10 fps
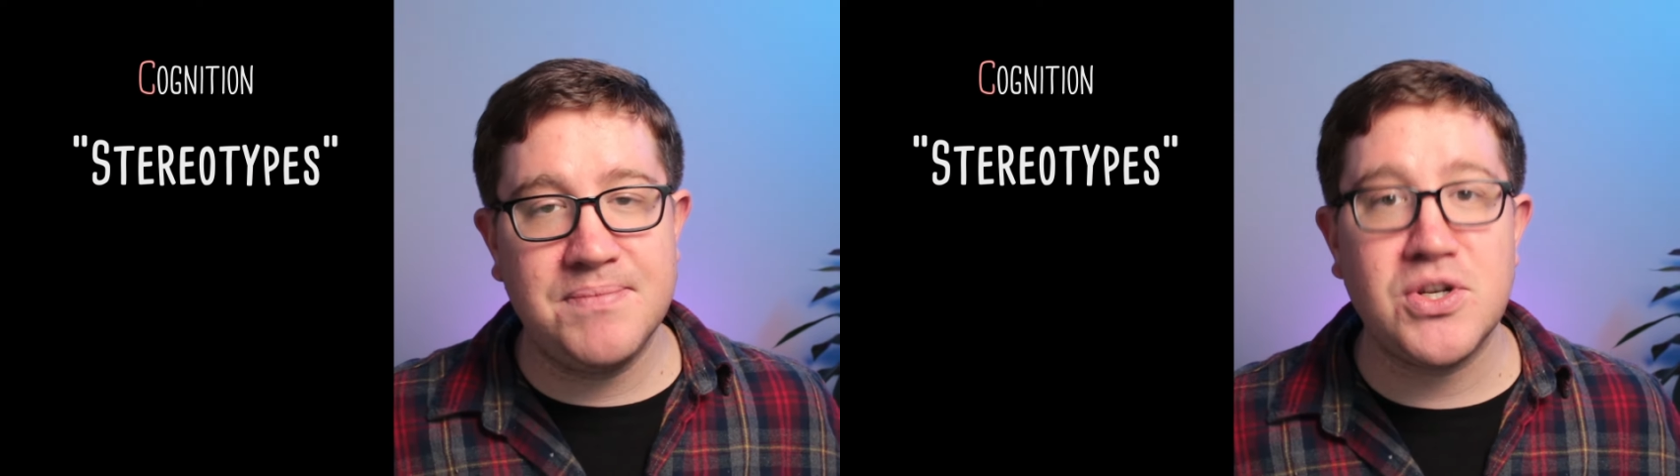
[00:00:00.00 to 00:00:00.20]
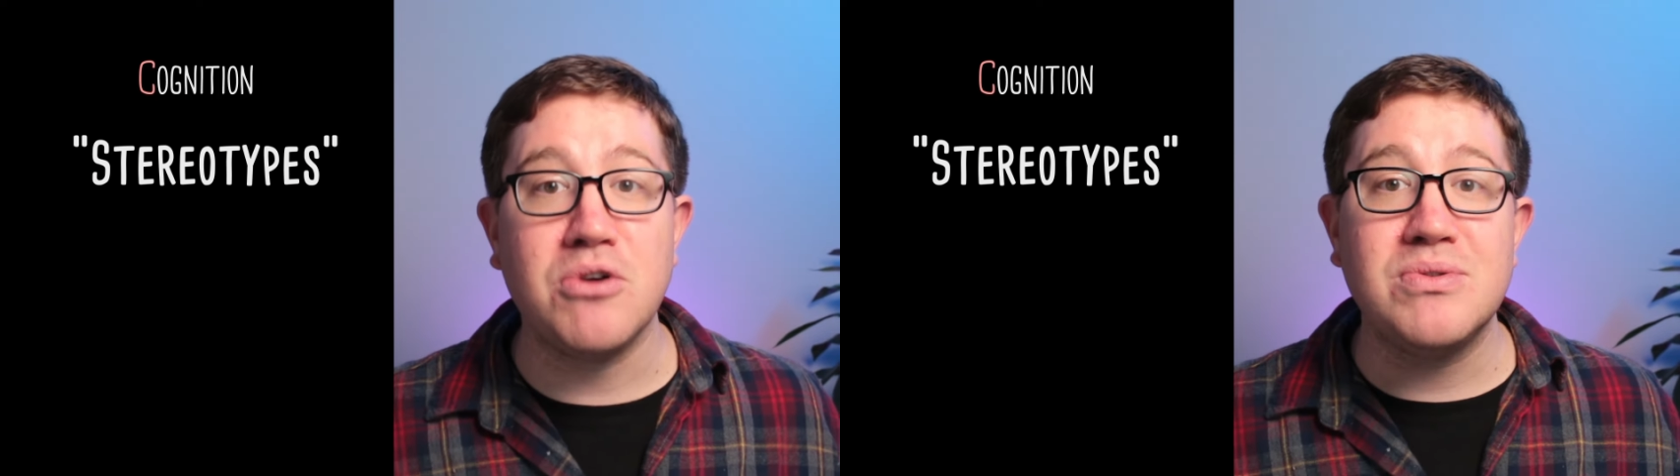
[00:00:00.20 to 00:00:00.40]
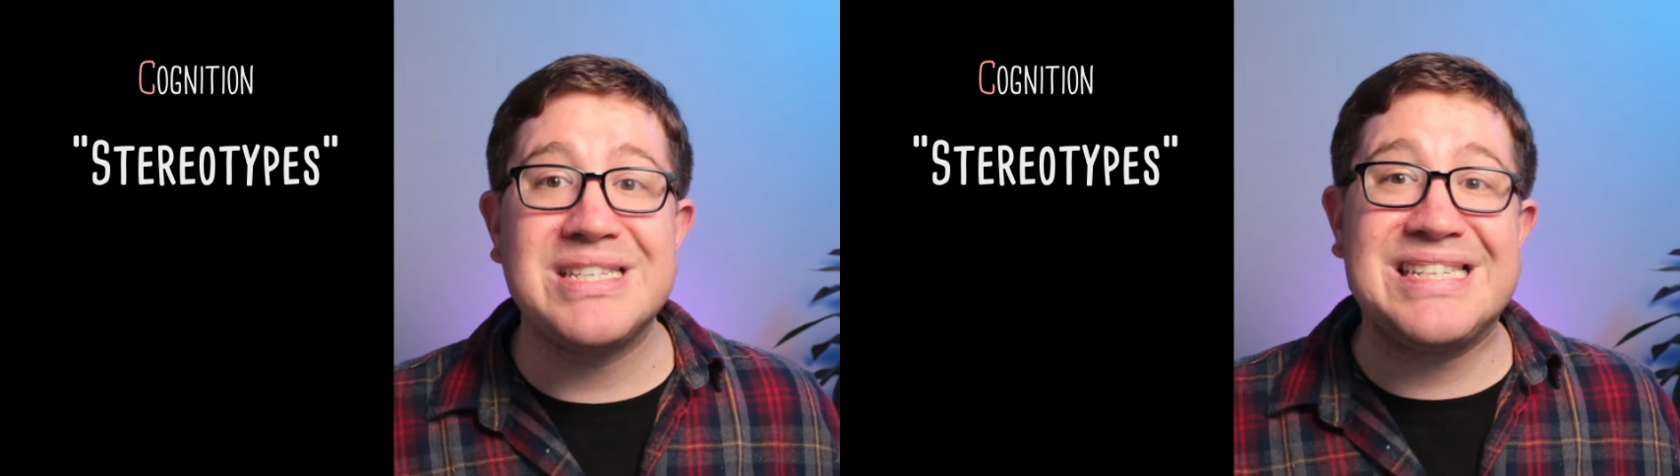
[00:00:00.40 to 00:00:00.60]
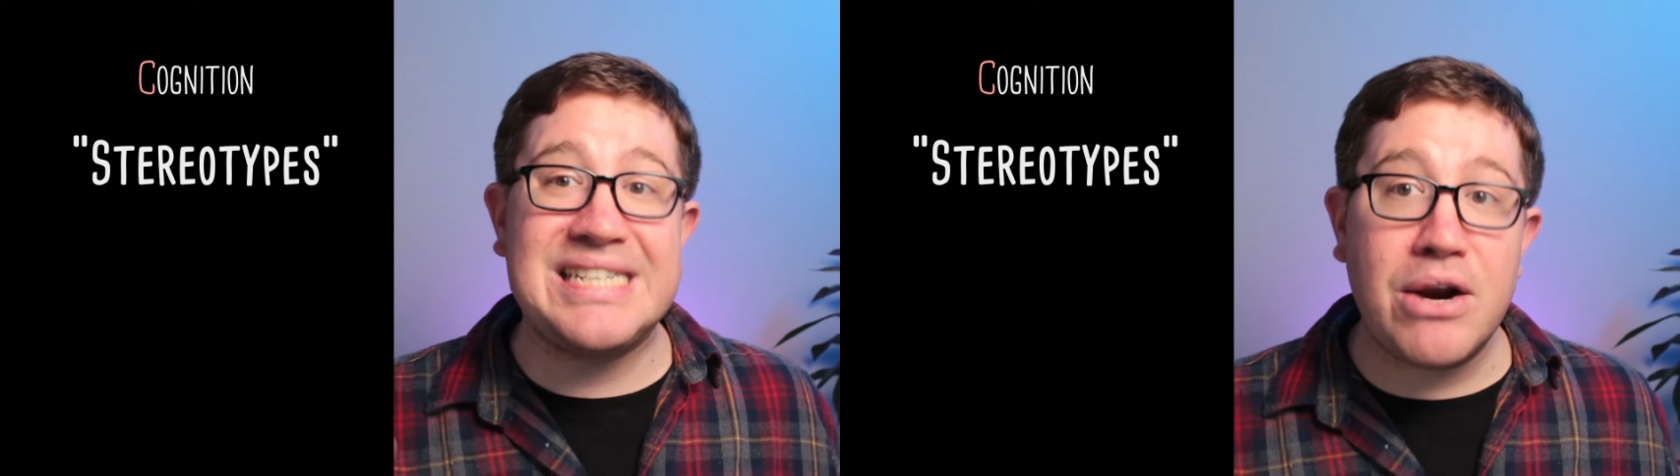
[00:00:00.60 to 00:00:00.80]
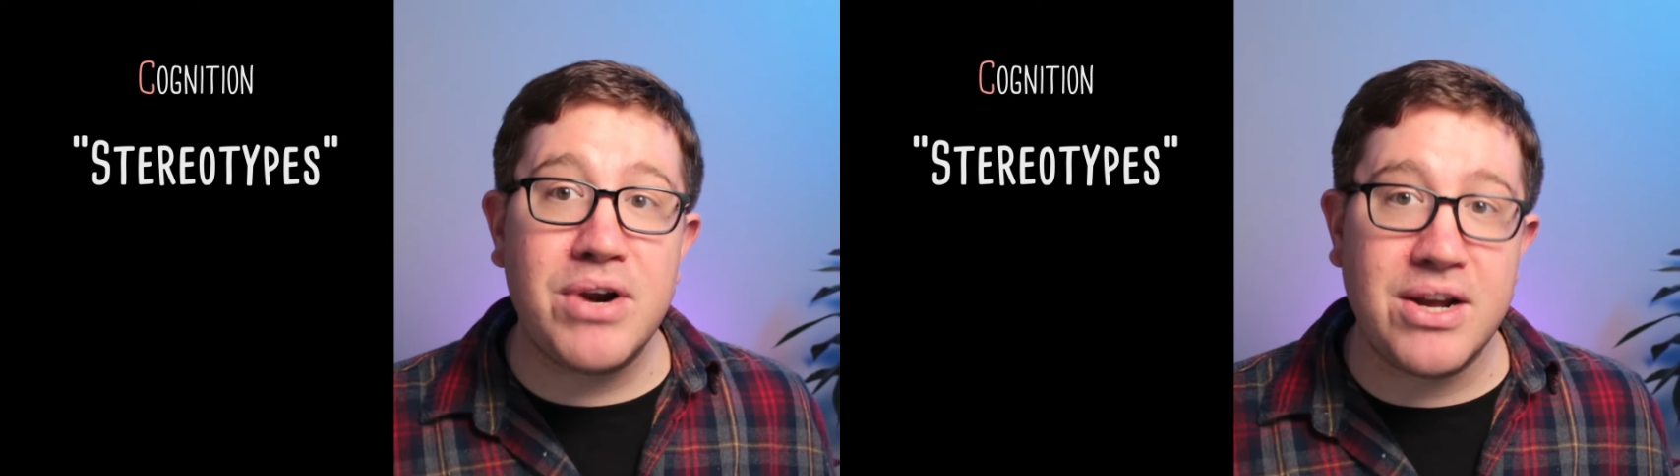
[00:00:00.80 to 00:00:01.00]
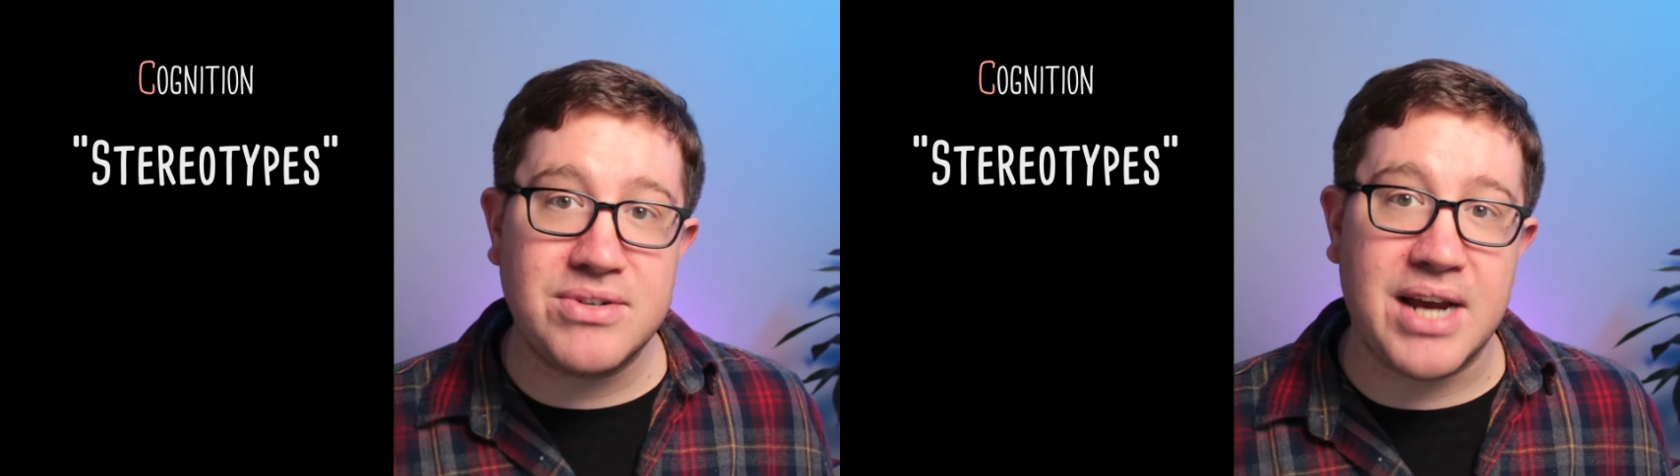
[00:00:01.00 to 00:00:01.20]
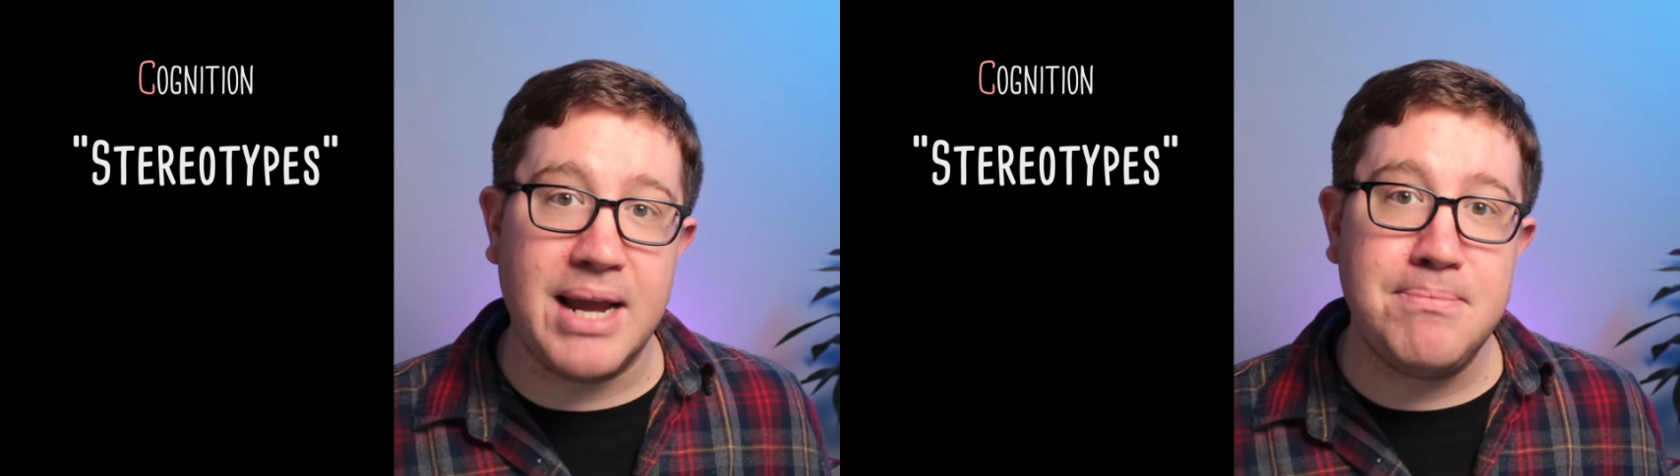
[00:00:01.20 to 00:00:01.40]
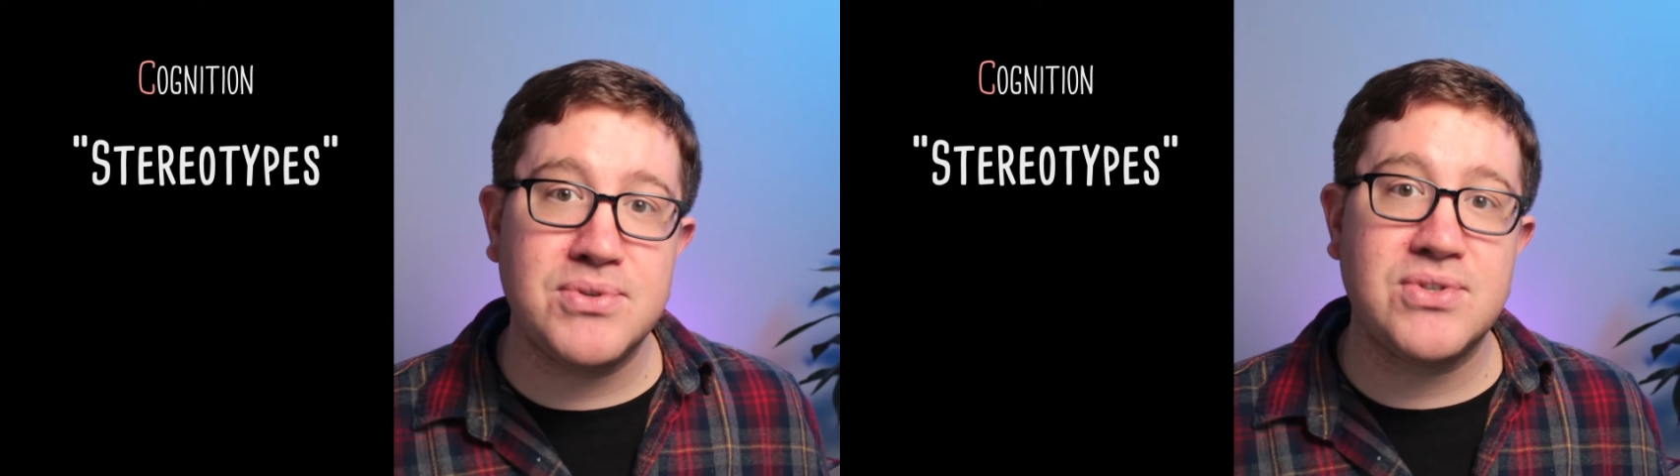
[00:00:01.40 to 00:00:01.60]
So
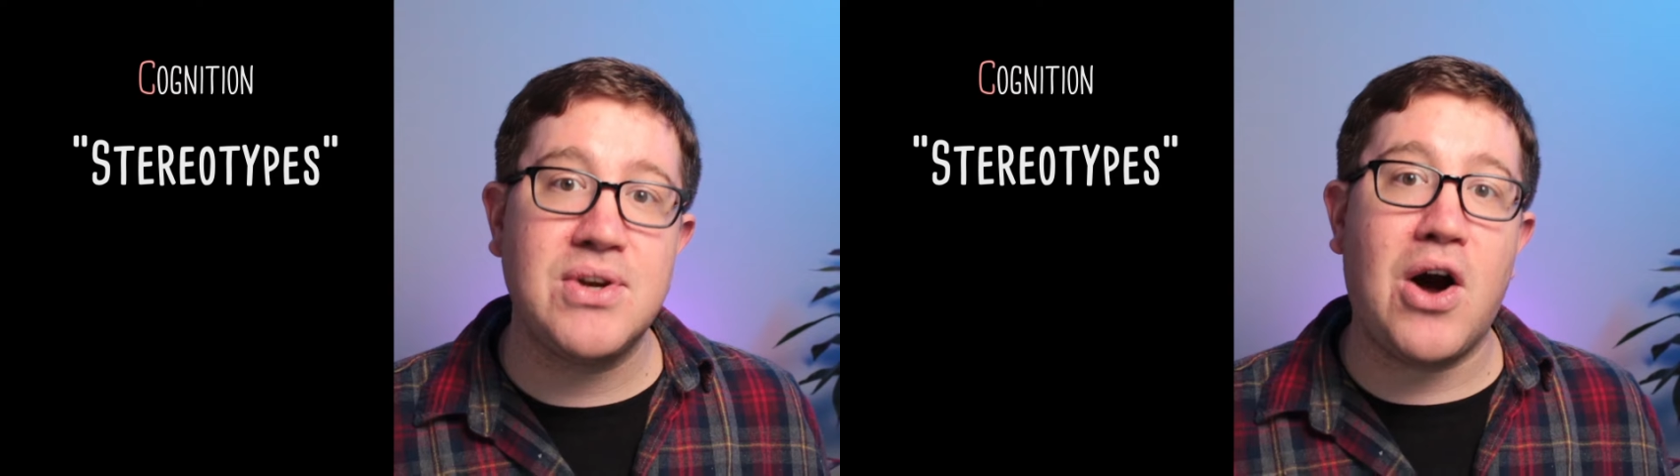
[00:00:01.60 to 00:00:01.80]
stereotypes